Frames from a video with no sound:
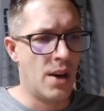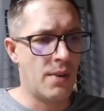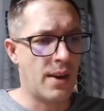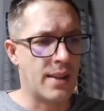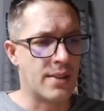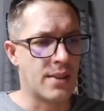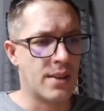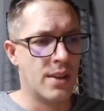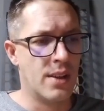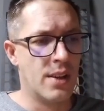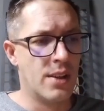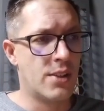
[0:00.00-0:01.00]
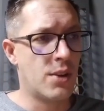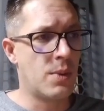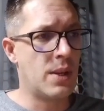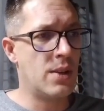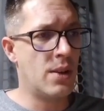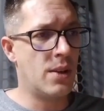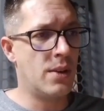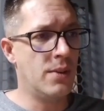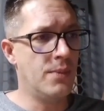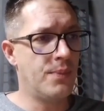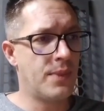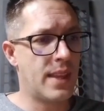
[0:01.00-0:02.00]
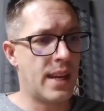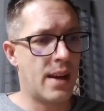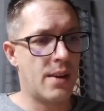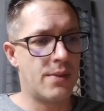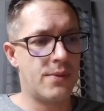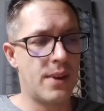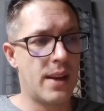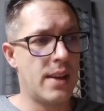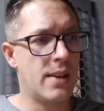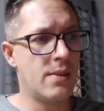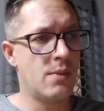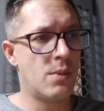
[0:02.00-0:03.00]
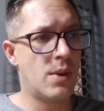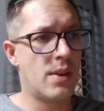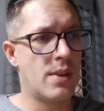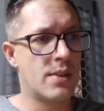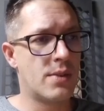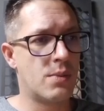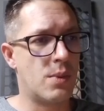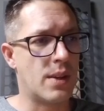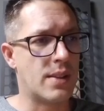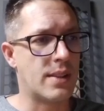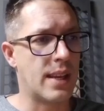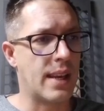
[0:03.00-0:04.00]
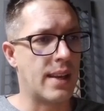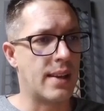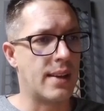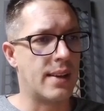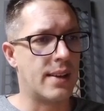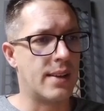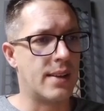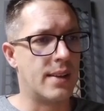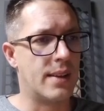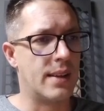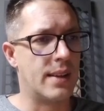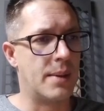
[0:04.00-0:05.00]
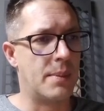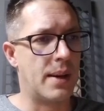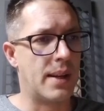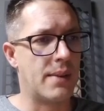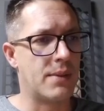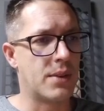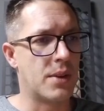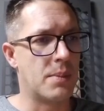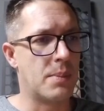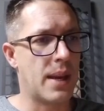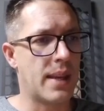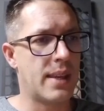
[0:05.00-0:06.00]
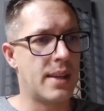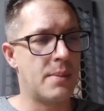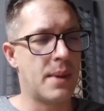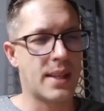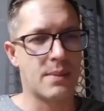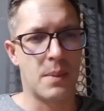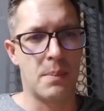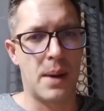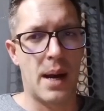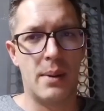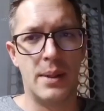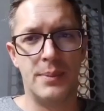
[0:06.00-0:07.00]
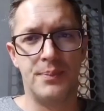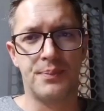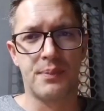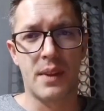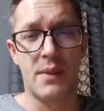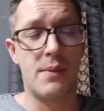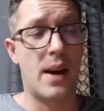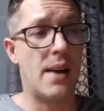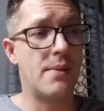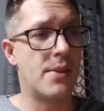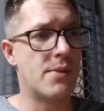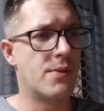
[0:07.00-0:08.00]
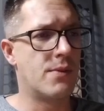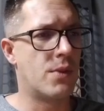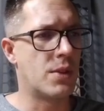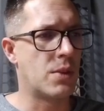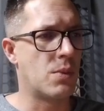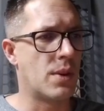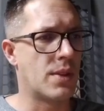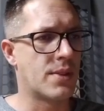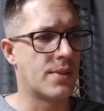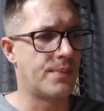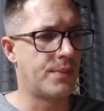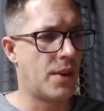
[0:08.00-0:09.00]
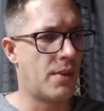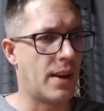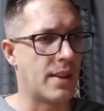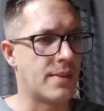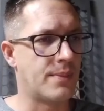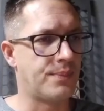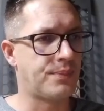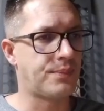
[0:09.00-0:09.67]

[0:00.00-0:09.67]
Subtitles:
All right, so we know that our Fein was what, I might have to go back here, maximum power 540 watts. All right,